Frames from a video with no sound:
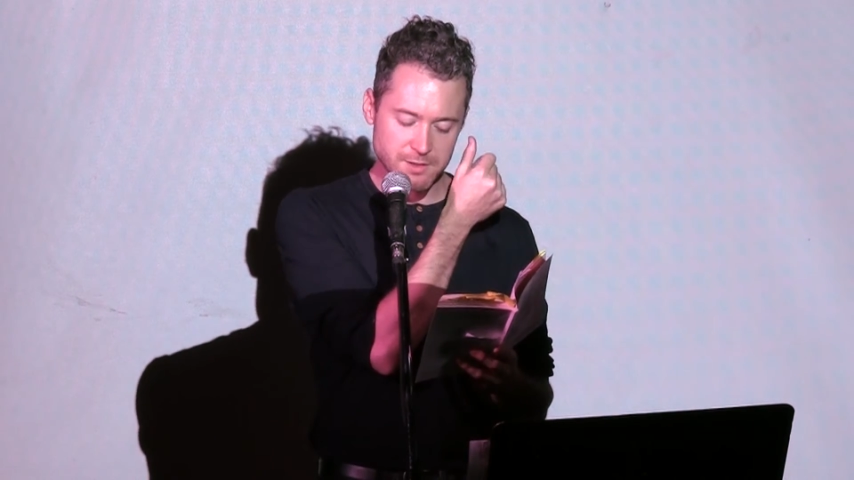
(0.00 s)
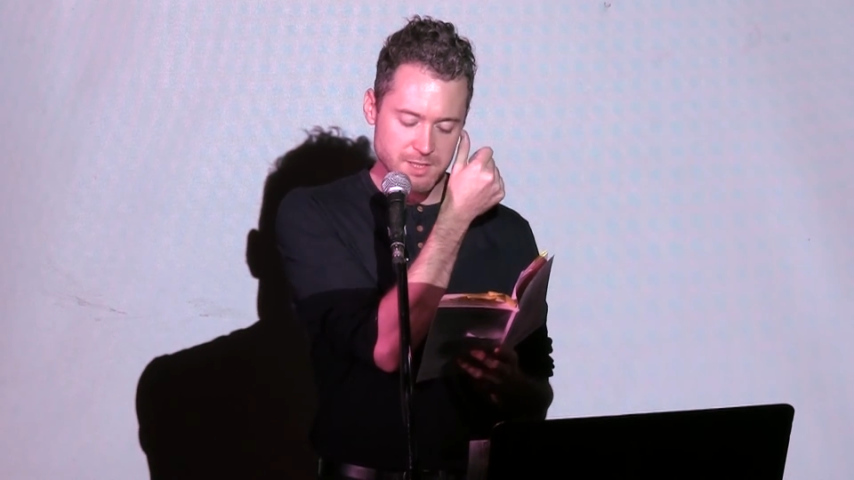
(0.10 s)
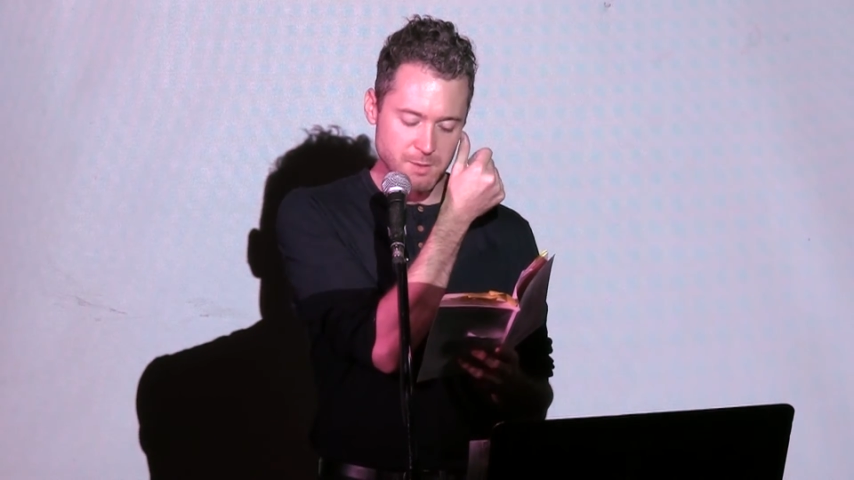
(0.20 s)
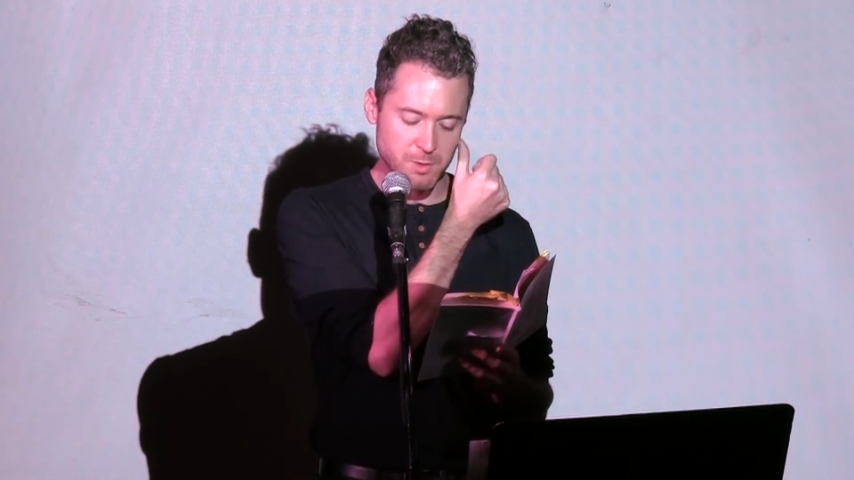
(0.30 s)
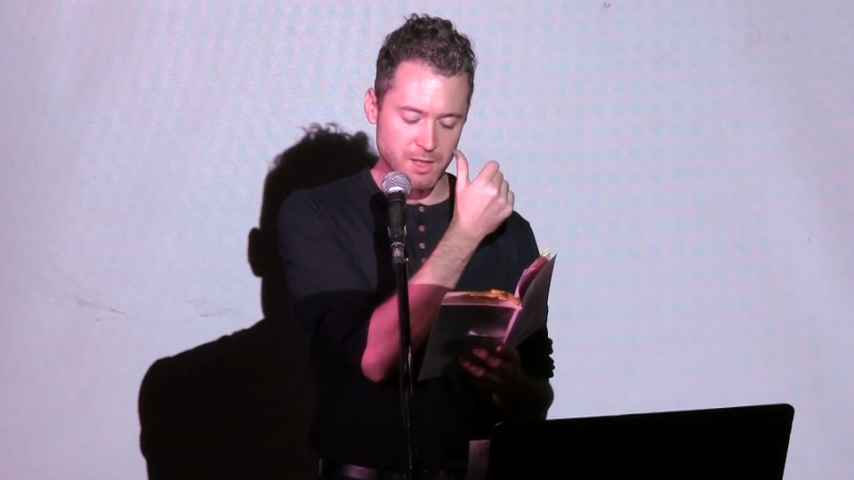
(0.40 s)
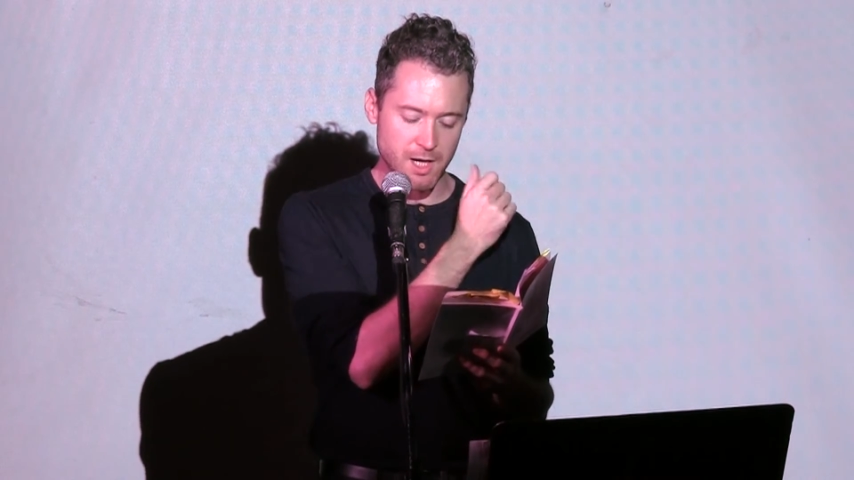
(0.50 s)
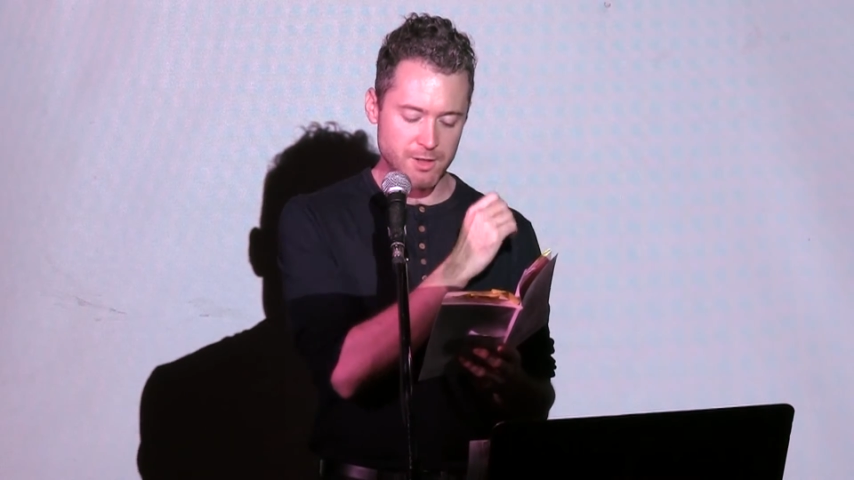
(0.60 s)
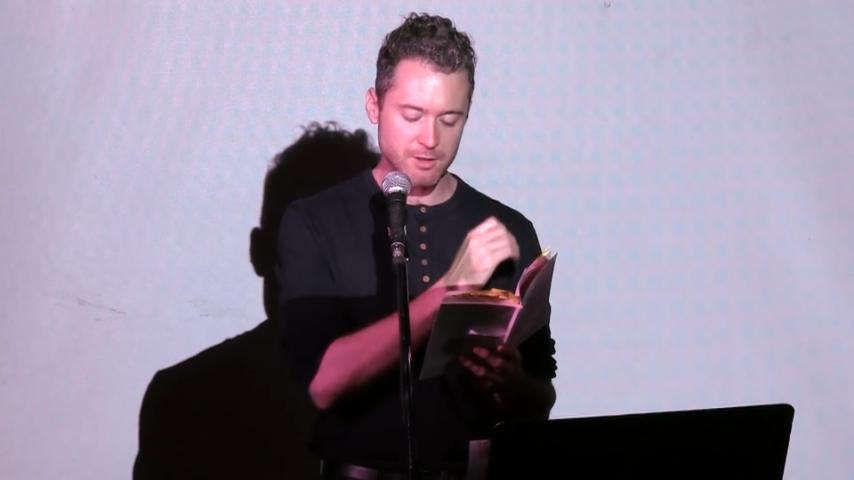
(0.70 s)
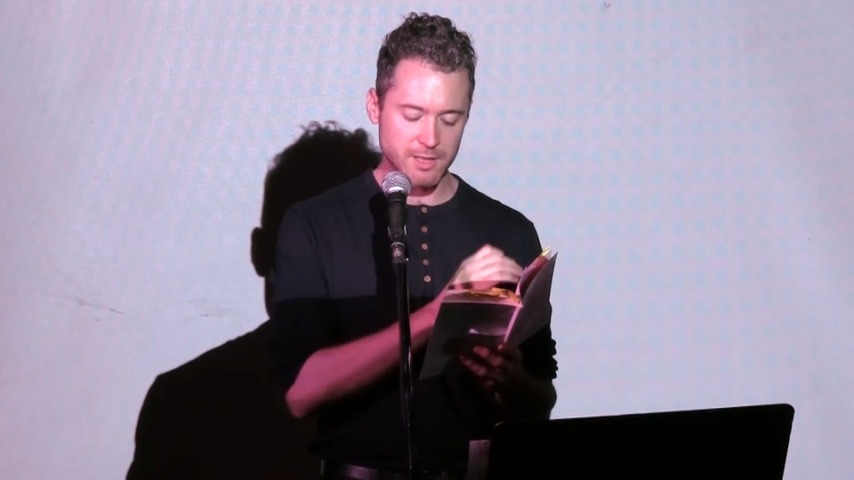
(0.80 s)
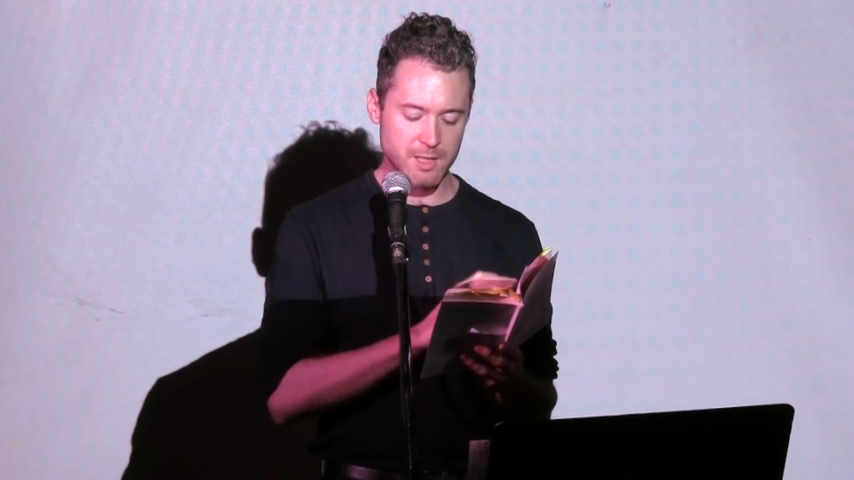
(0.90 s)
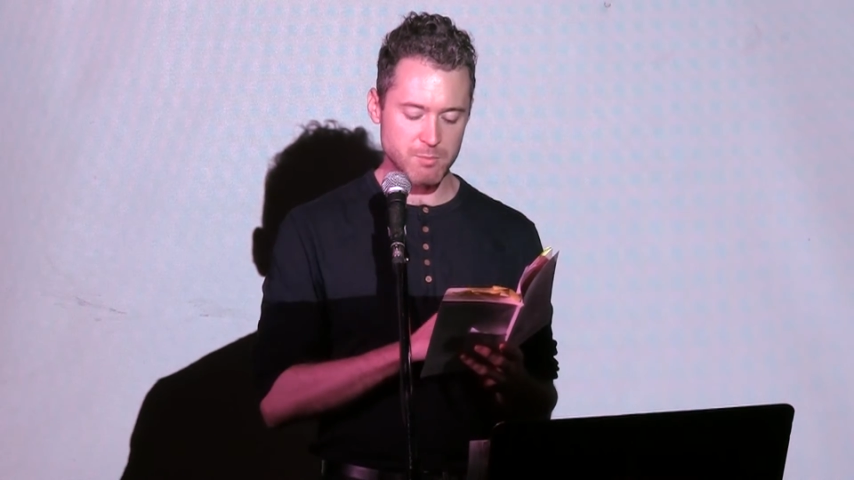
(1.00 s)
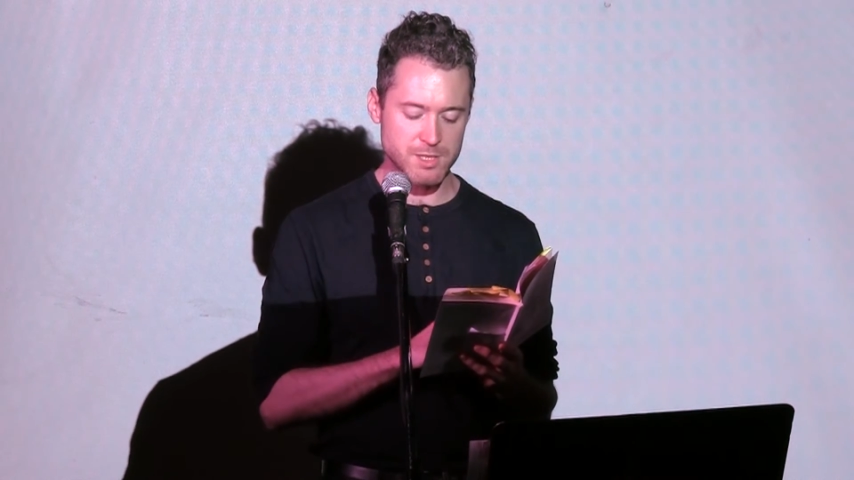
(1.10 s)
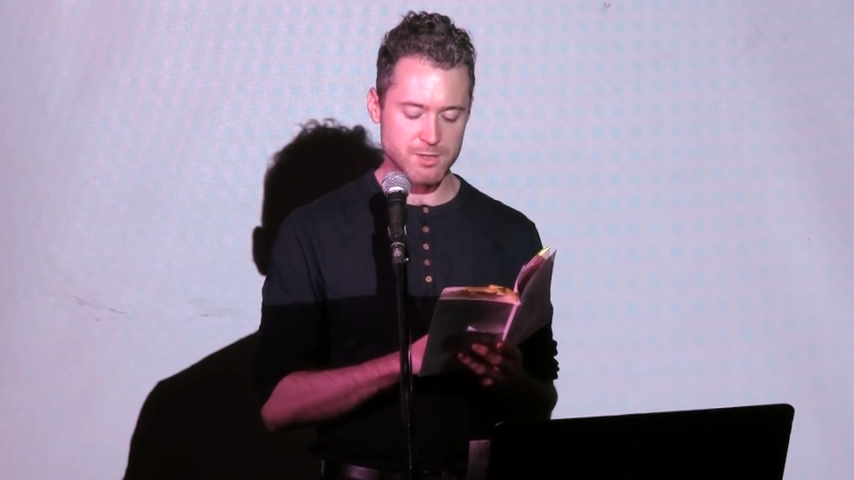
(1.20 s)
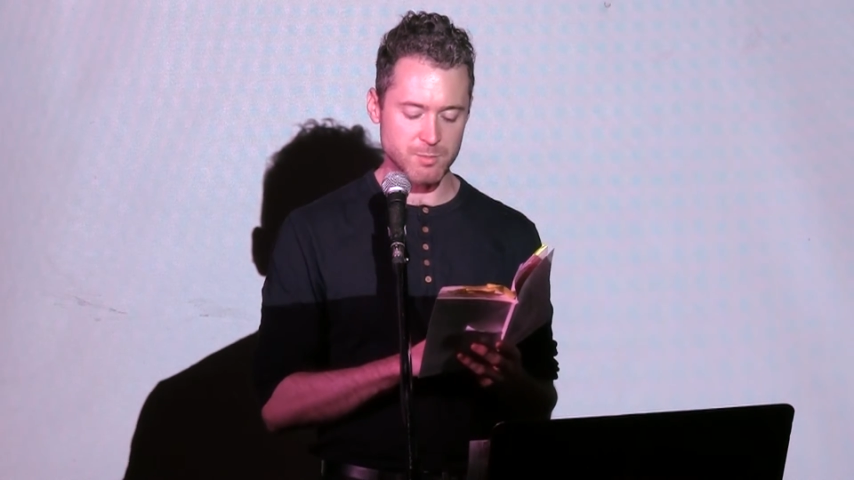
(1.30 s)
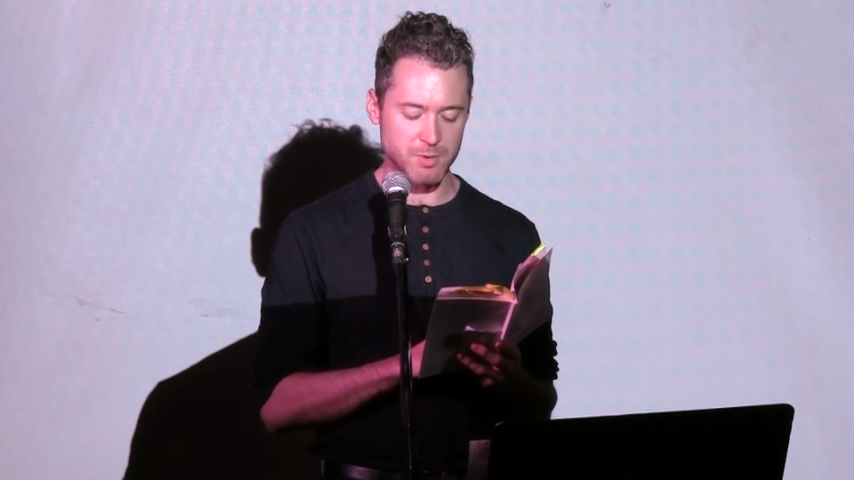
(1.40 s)
someone utterly and
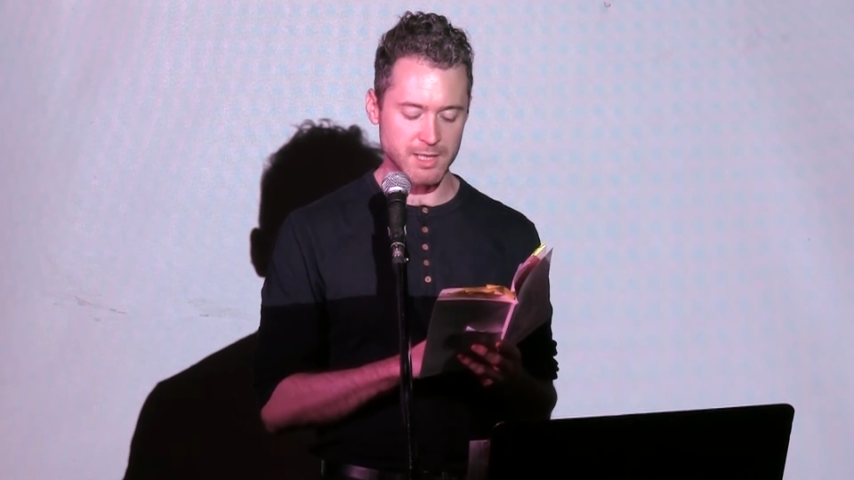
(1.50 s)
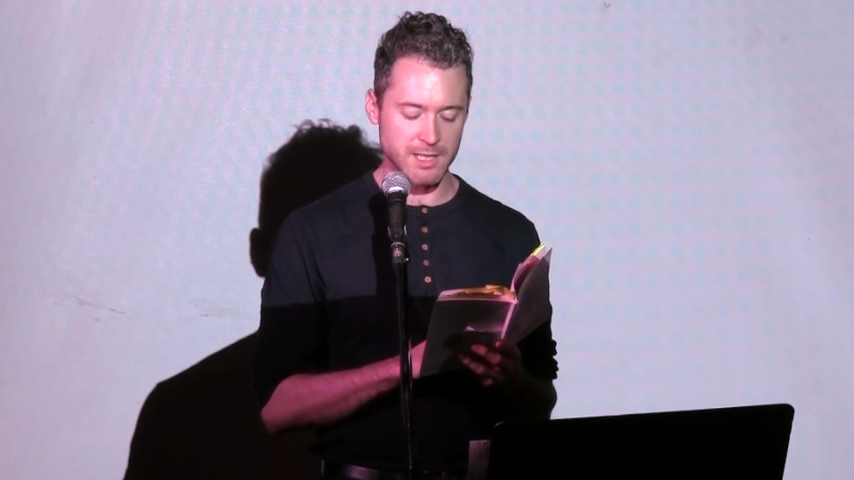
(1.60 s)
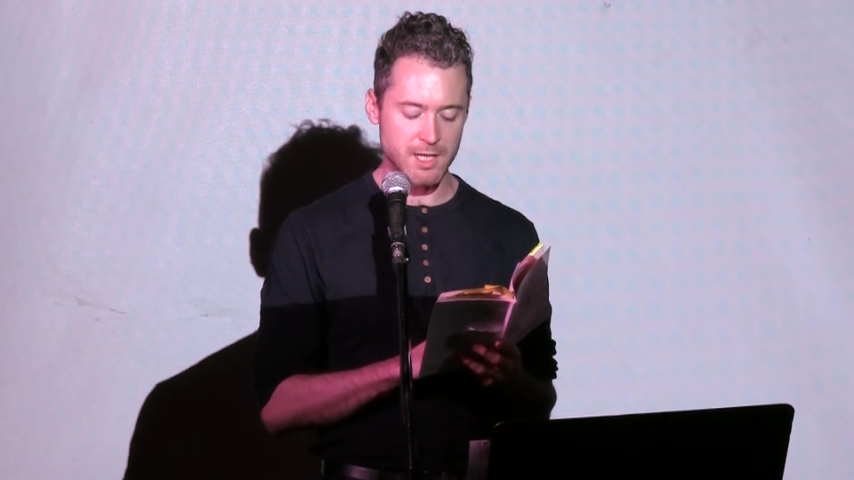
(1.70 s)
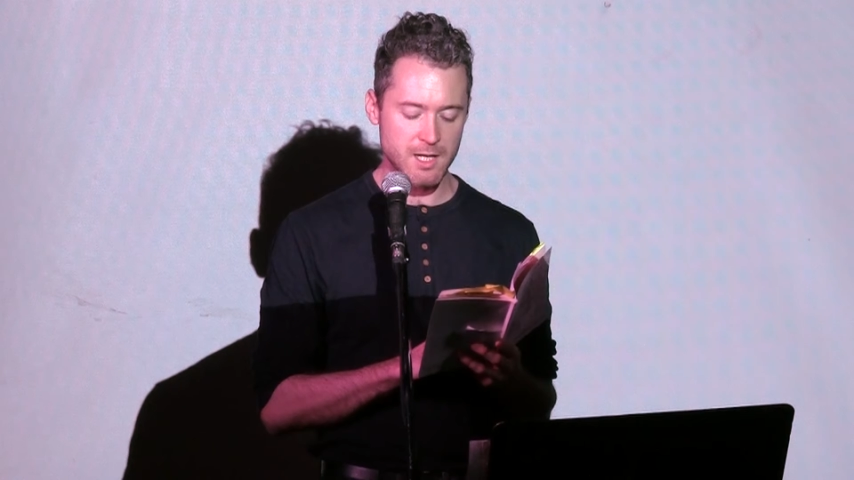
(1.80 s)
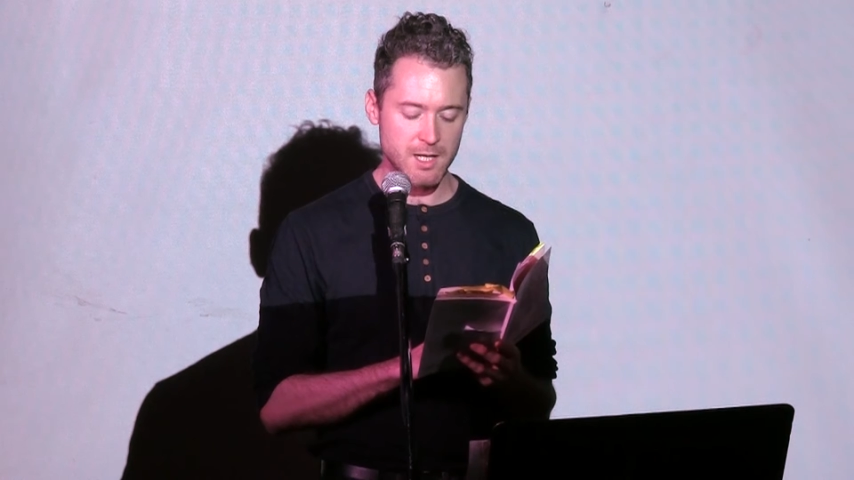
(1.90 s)
miserably,